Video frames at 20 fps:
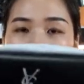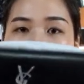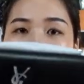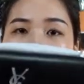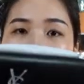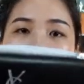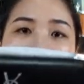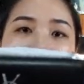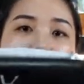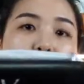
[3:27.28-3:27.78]

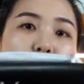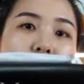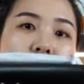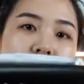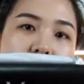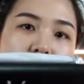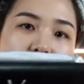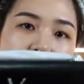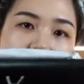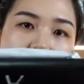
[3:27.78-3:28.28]
of a smooth
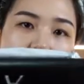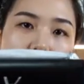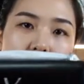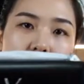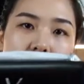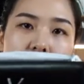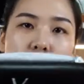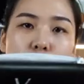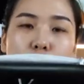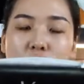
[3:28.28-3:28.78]
junior
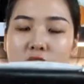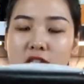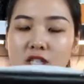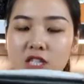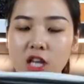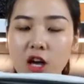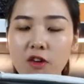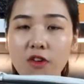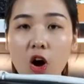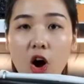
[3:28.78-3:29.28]
leather with
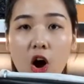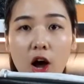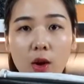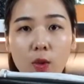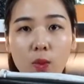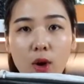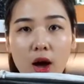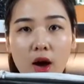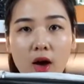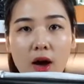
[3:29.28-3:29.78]
silver
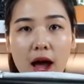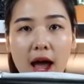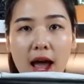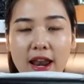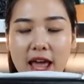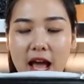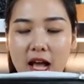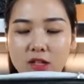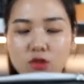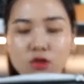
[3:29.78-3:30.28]
hardware,
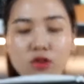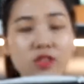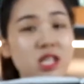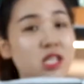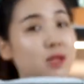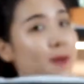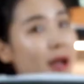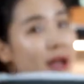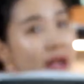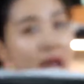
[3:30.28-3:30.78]
and actually
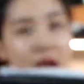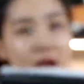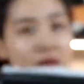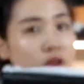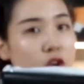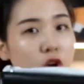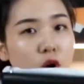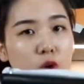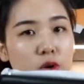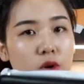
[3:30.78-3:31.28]
this bag has
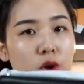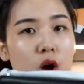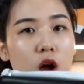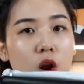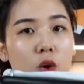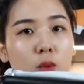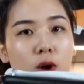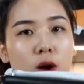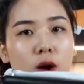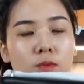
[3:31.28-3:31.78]
a golden
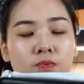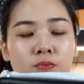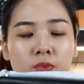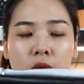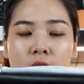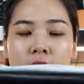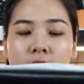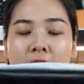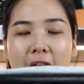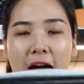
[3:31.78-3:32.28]
hardware.
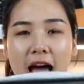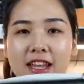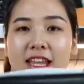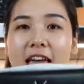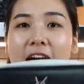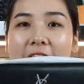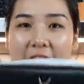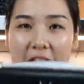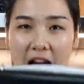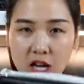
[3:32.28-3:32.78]
And
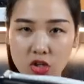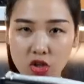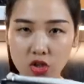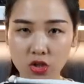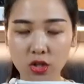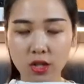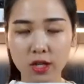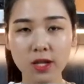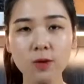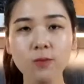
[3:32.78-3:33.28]

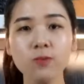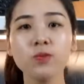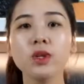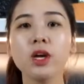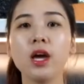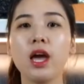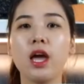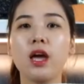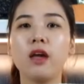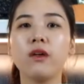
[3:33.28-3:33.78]
actually,
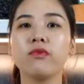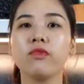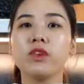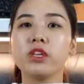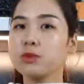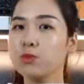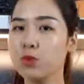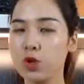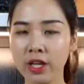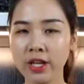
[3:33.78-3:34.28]
in
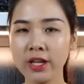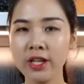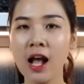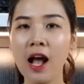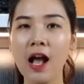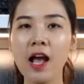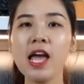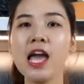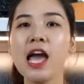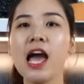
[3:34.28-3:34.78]
this morning,
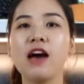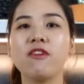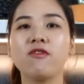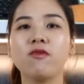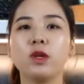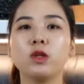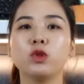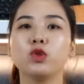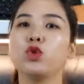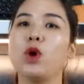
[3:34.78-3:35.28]
I have
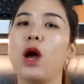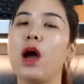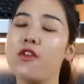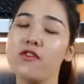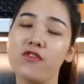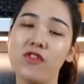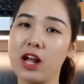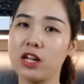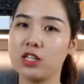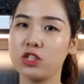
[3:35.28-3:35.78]
been to
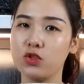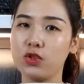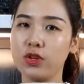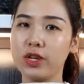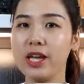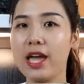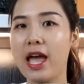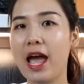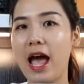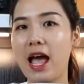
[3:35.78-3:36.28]
our
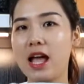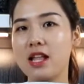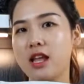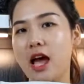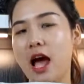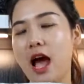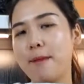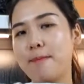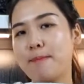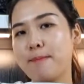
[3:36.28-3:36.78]
factory and
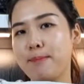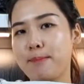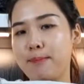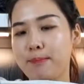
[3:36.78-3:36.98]
I